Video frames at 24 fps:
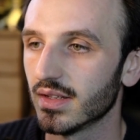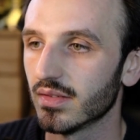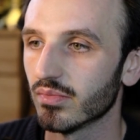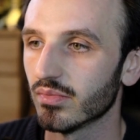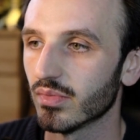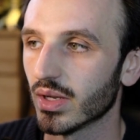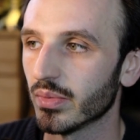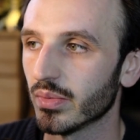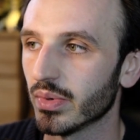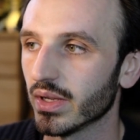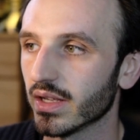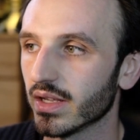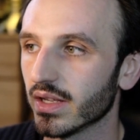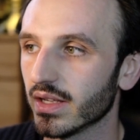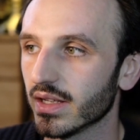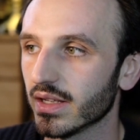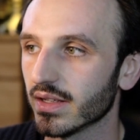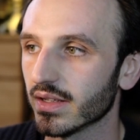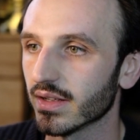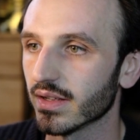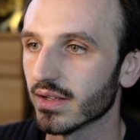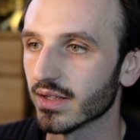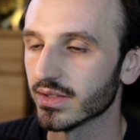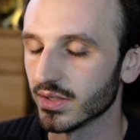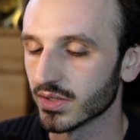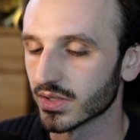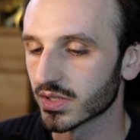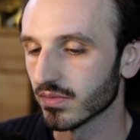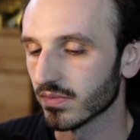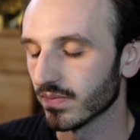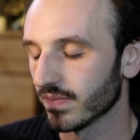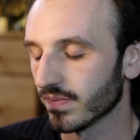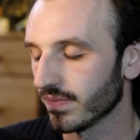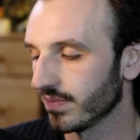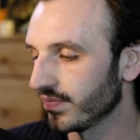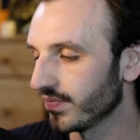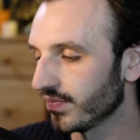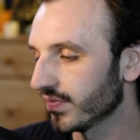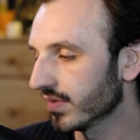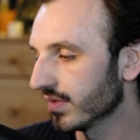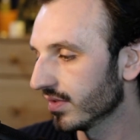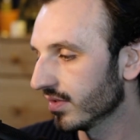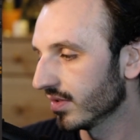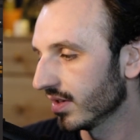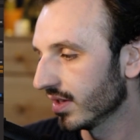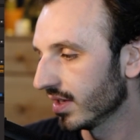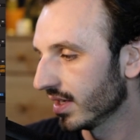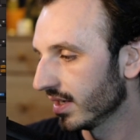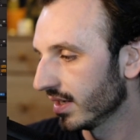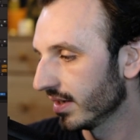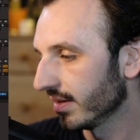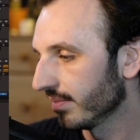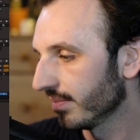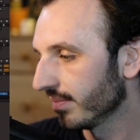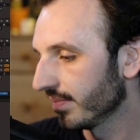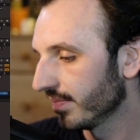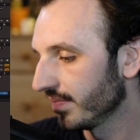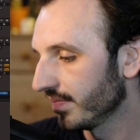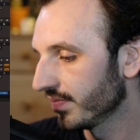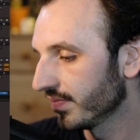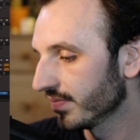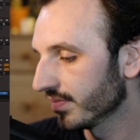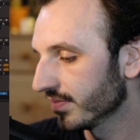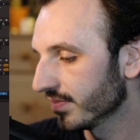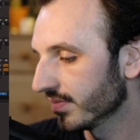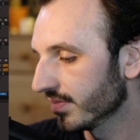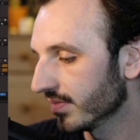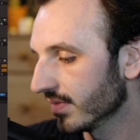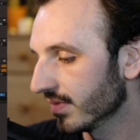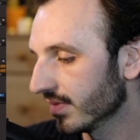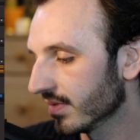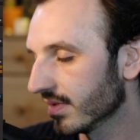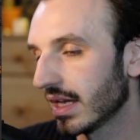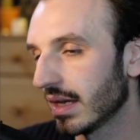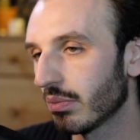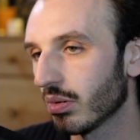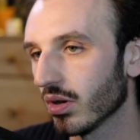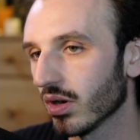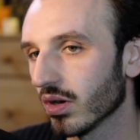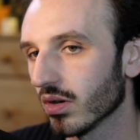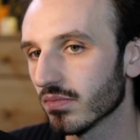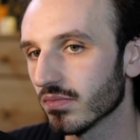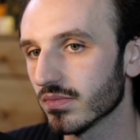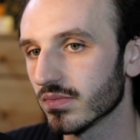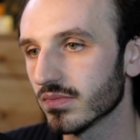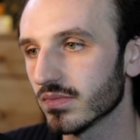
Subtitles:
Maybe I'll do some hip-hop